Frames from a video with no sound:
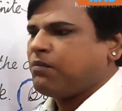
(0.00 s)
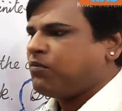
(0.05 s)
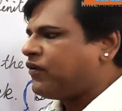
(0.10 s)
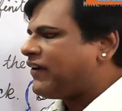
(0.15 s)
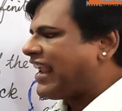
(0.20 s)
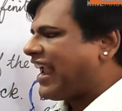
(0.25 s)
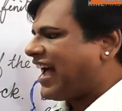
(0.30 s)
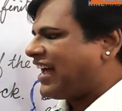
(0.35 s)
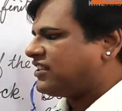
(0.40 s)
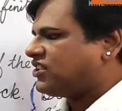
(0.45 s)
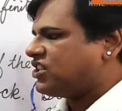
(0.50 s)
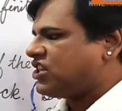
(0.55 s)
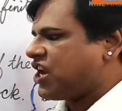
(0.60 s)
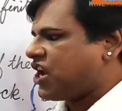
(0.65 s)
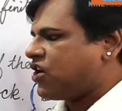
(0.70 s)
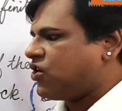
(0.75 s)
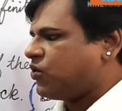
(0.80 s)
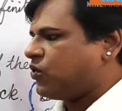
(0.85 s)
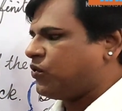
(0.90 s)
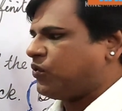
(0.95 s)
Moving on
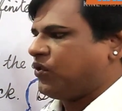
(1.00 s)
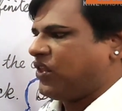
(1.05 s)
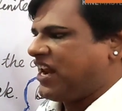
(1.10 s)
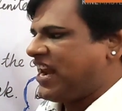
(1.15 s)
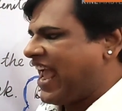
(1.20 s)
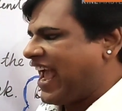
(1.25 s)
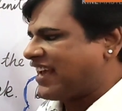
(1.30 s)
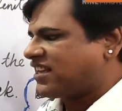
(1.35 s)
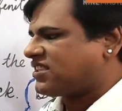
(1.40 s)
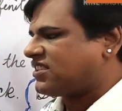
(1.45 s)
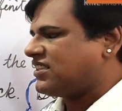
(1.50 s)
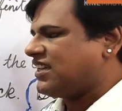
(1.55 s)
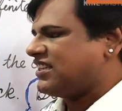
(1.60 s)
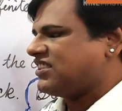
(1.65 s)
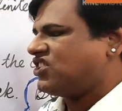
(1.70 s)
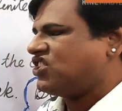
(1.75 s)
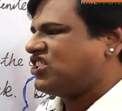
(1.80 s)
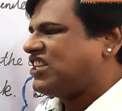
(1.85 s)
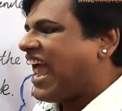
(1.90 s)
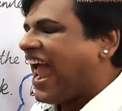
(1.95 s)
to the
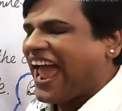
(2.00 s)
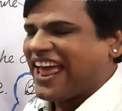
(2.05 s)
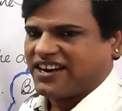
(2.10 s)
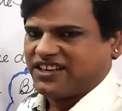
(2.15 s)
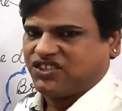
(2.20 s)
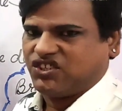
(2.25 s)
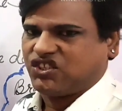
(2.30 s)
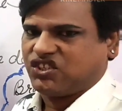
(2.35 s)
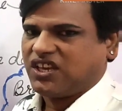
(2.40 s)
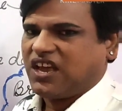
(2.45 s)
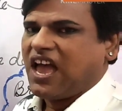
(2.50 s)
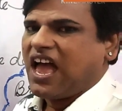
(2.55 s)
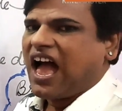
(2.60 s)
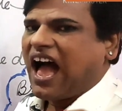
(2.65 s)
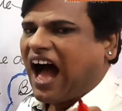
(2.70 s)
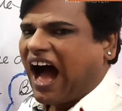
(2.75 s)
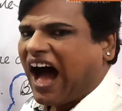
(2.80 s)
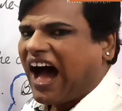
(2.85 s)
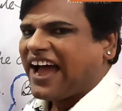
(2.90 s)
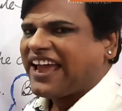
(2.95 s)
next sentence,
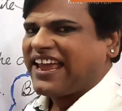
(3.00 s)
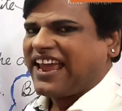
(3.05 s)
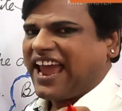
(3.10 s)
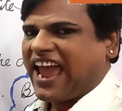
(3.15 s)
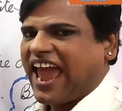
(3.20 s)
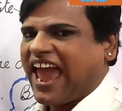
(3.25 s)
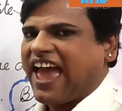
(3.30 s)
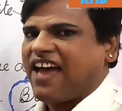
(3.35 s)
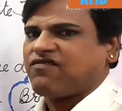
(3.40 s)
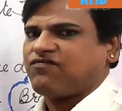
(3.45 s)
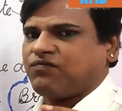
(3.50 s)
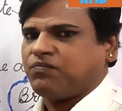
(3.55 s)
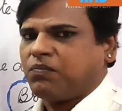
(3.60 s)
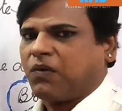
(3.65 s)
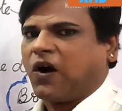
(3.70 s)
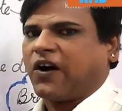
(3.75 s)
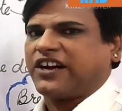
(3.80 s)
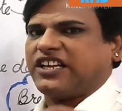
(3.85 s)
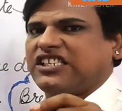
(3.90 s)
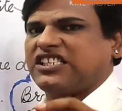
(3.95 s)
I have
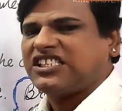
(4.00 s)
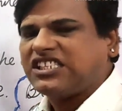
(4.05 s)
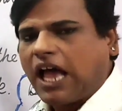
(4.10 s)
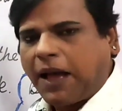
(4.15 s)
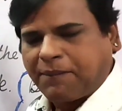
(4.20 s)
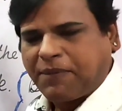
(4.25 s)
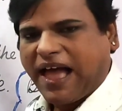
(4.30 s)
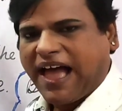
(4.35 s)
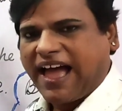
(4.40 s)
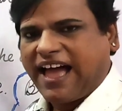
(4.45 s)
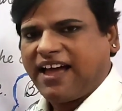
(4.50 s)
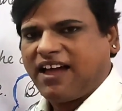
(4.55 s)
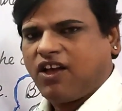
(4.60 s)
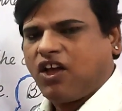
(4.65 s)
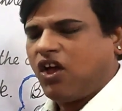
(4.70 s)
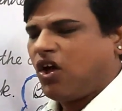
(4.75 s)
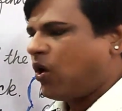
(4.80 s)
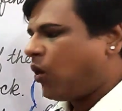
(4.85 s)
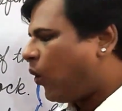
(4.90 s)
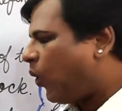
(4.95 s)
my
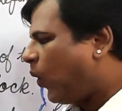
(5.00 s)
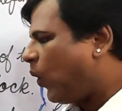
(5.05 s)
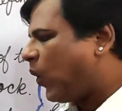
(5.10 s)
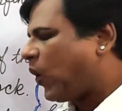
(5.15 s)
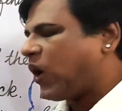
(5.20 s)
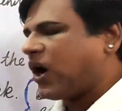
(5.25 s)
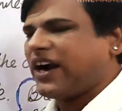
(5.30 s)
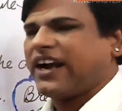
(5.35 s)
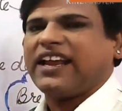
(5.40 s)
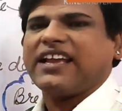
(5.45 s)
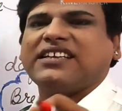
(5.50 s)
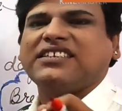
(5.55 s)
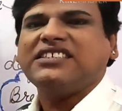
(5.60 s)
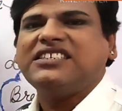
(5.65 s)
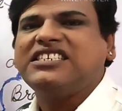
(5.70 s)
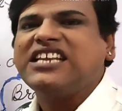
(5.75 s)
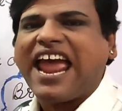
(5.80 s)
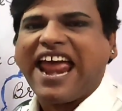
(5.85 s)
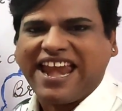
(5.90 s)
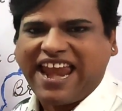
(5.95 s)
supper or
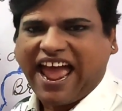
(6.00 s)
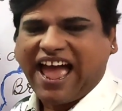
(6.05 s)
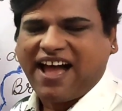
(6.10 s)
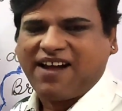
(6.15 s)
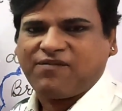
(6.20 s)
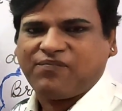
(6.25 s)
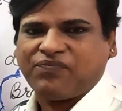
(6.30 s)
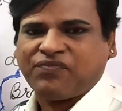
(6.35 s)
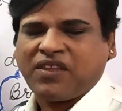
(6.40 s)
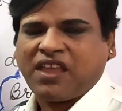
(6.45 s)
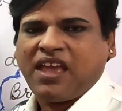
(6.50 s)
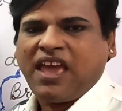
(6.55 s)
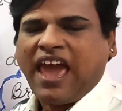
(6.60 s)
dinner.